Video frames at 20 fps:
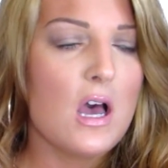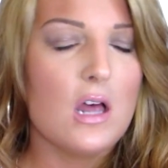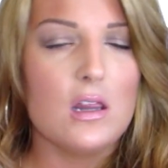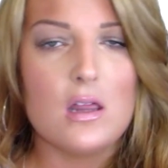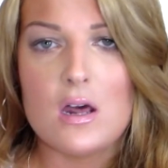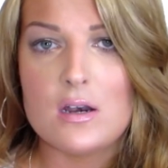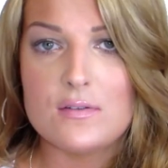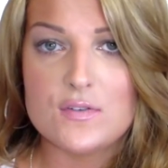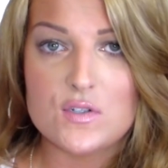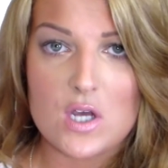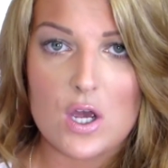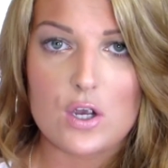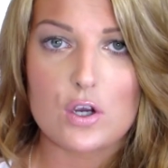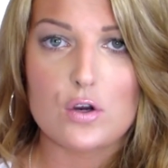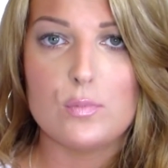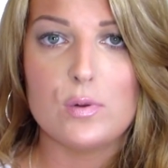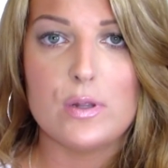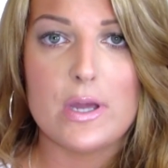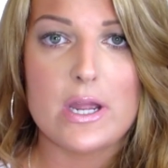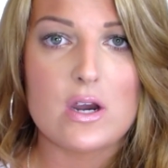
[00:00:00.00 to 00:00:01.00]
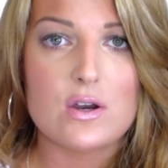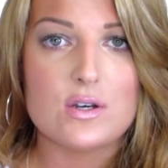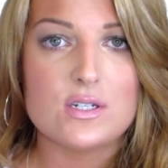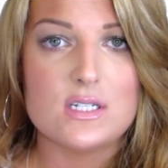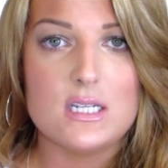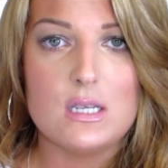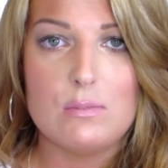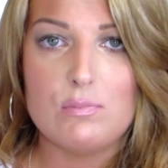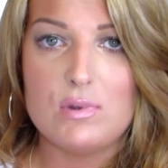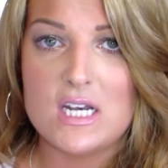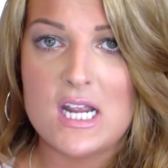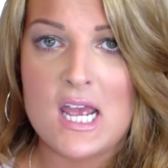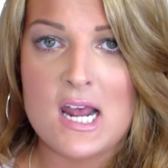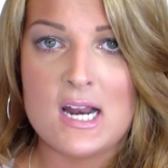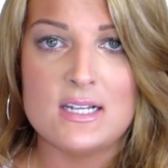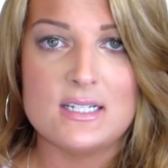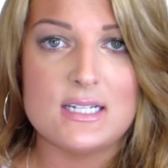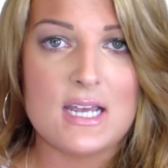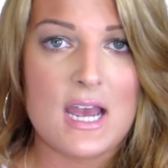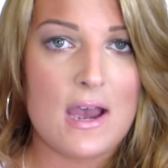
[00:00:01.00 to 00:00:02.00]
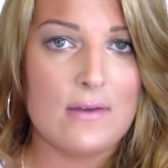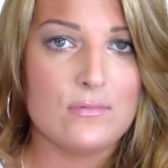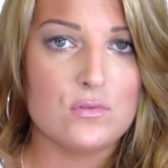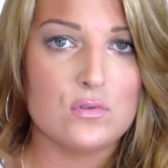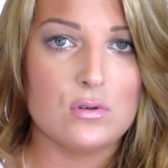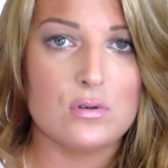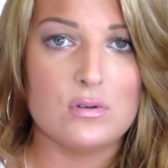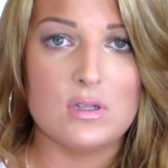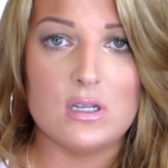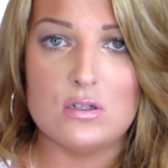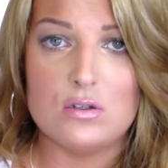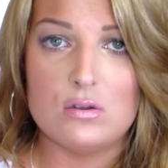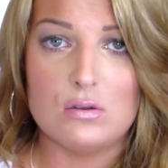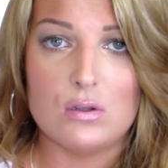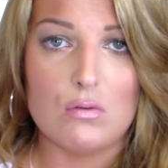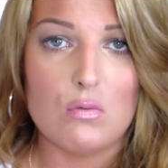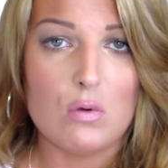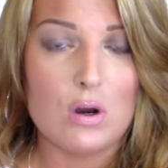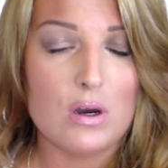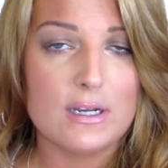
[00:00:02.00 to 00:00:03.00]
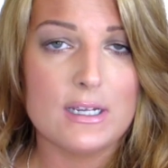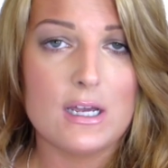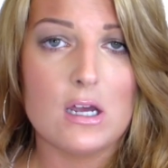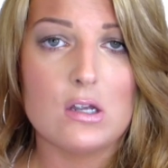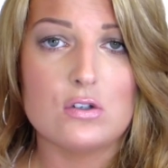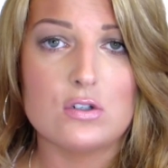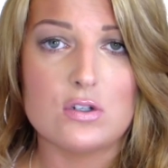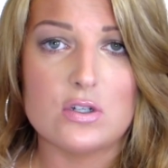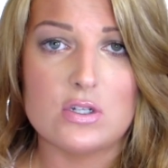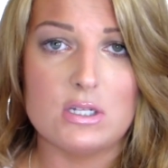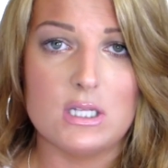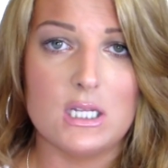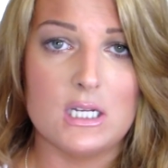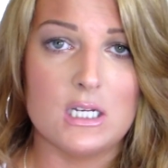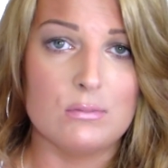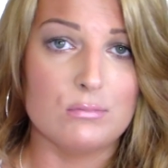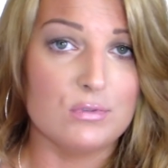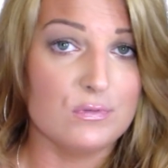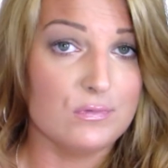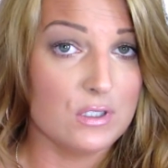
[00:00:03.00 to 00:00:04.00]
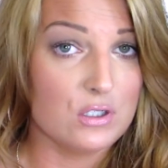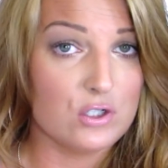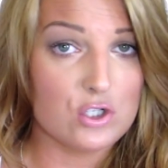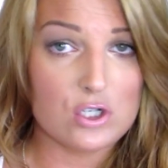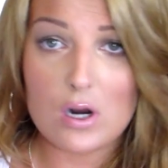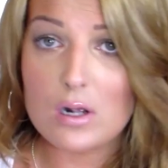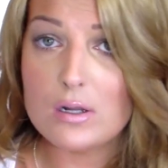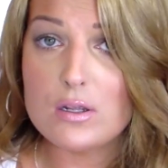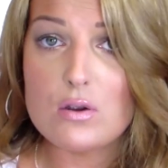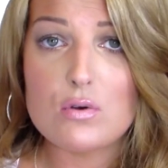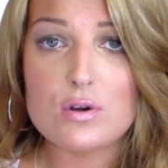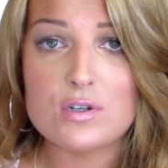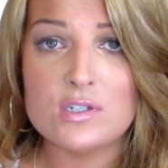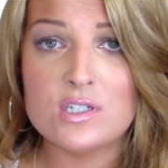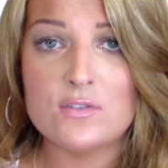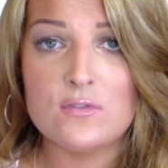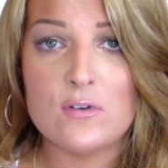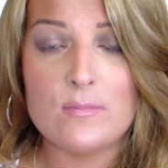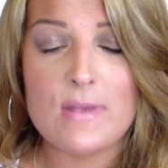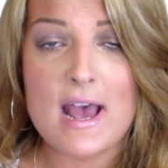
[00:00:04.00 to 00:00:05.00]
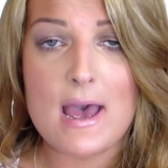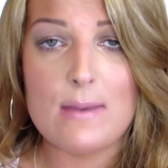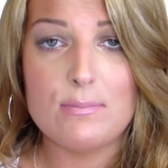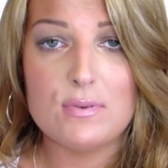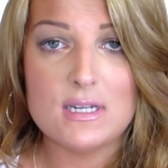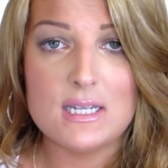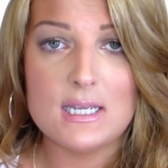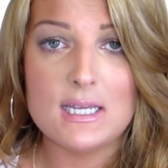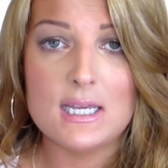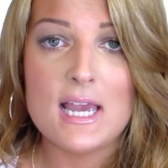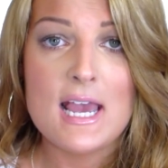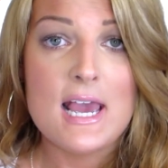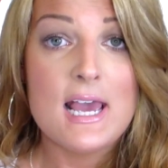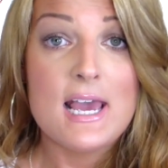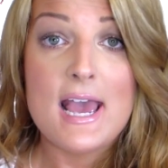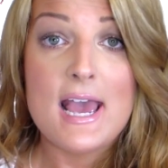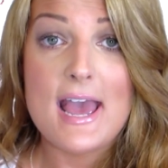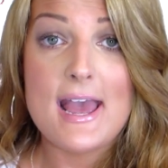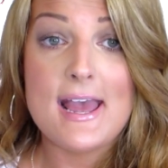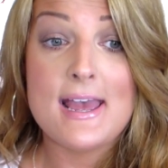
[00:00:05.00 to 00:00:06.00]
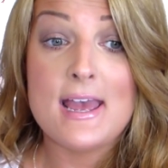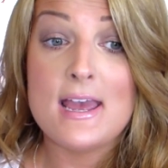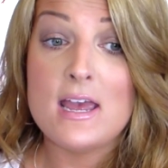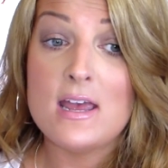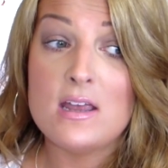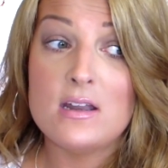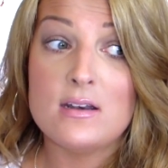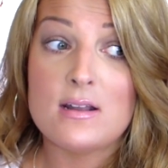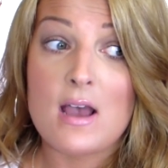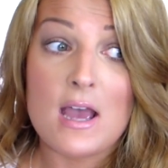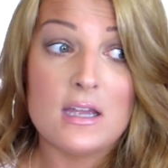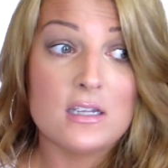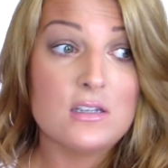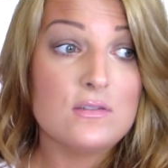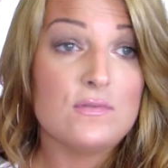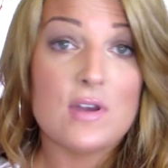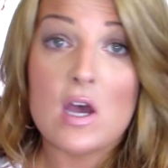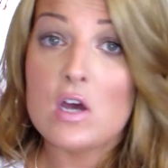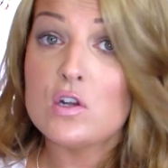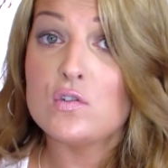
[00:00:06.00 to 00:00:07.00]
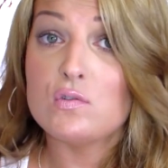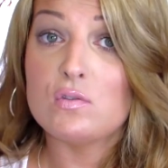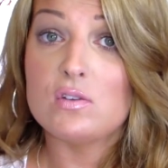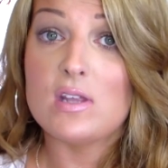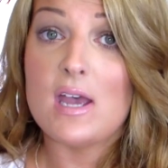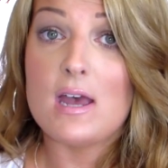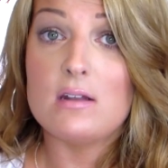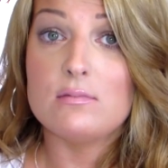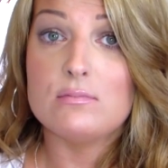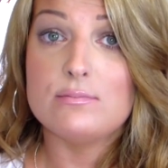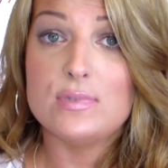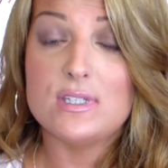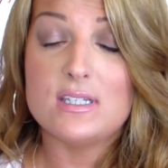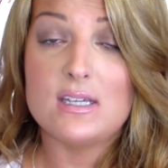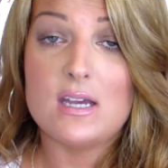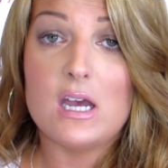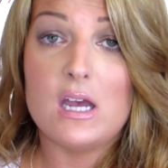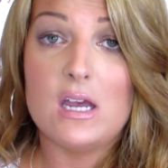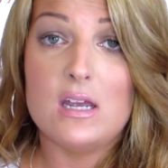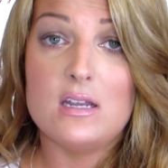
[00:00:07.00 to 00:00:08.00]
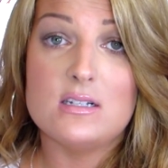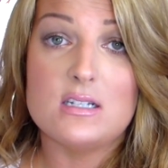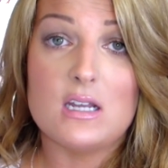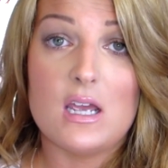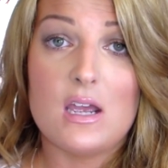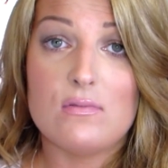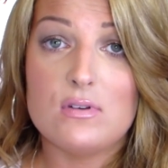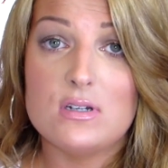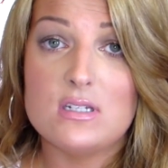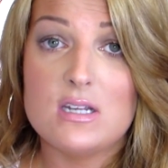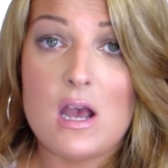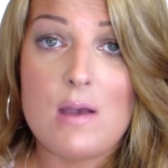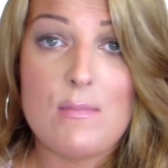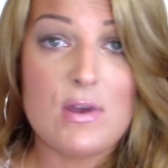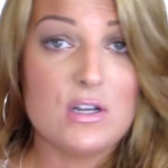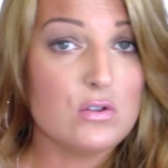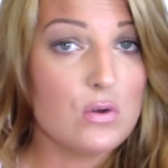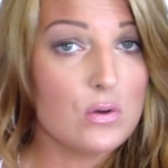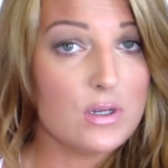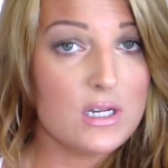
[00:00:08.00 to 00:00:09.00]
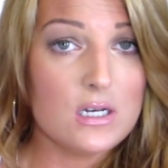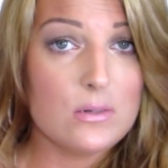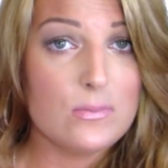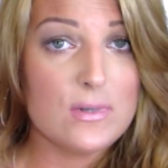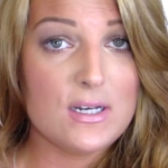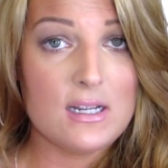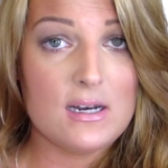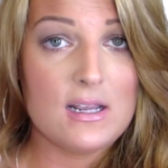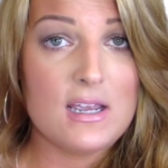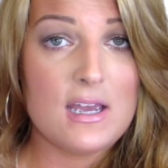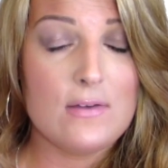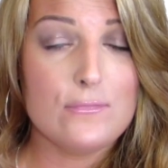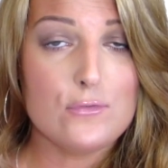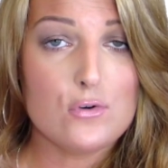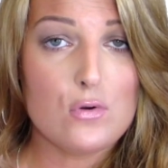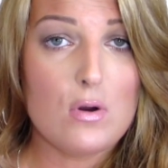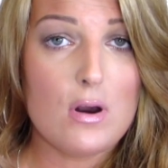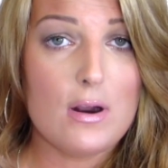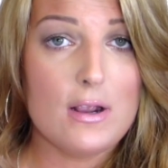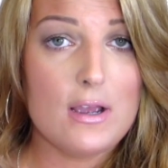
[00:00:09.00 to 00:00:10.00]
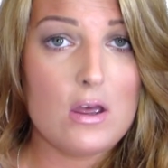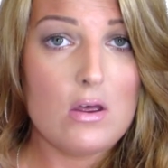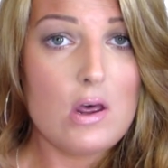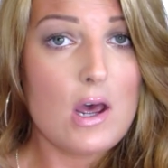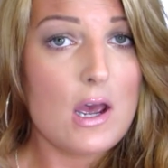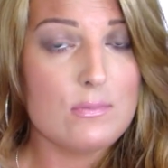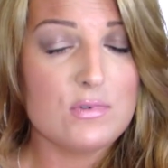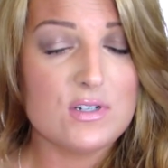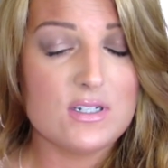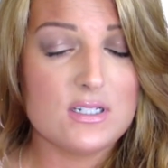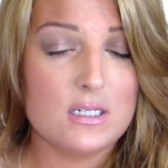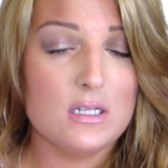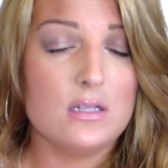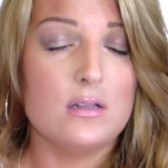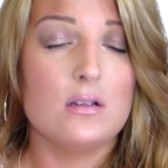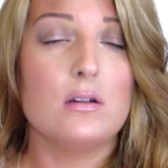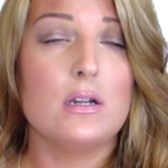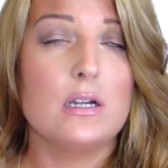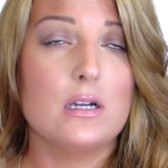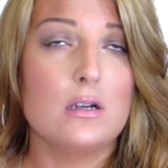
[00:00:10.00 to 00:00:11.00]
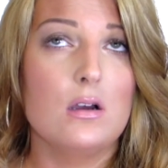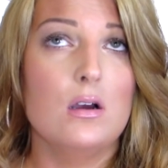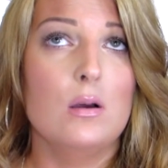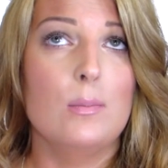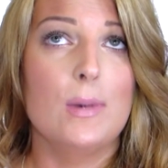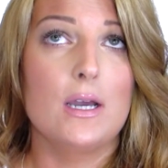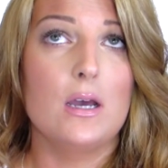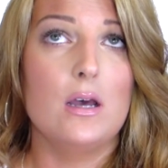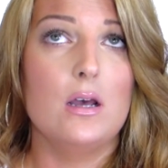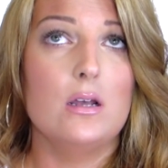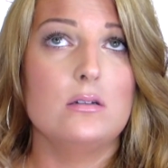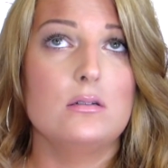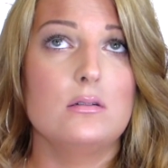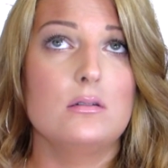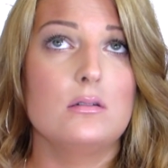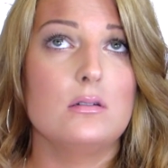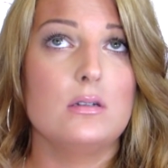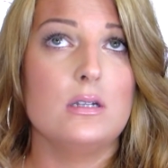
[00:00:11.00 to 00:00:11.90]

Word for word: A lot of soccer players eat bananas after they do their workout just so they can prevent Charlie horses from happening, and I can vouch for that, because every time I don't eat a banana after a workout, I'm just sitting there like, oh my god.